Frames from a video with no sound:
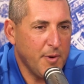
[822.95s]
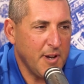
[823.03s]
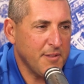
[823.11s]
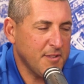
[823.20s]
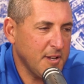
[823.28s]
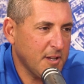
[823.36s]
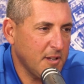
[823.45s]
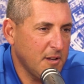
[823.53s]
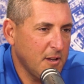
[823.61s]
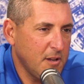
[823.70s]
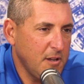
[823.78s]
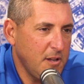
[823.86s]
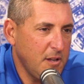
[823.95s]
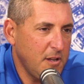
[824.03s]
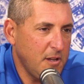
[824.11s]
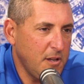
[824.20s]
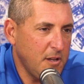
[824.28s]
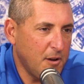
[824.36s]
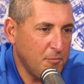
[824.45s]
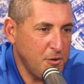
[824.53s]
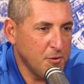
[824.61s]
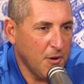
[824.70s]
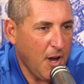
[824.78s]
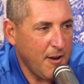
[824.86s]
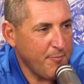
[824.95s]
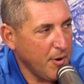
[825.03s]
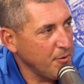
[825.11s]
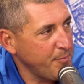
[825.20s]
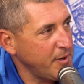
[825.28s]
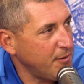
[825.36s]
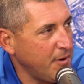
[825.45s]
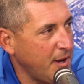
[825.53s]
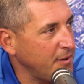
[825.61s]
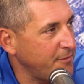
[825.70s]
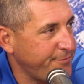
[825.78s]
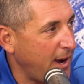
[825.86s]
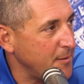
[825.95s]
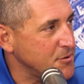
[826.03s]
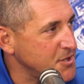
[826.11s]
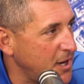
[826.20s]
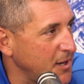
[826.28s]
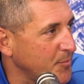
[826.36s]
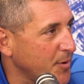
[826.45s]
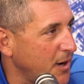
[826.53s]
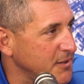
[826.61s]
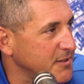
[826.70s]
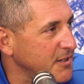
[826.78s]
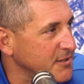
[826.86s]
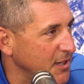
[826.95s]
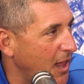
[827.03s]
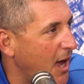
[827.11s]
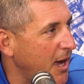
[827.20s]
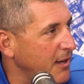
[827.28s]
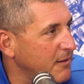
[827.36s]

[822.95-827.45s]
but I think, you and I have both been around the fiber jetting process a lot.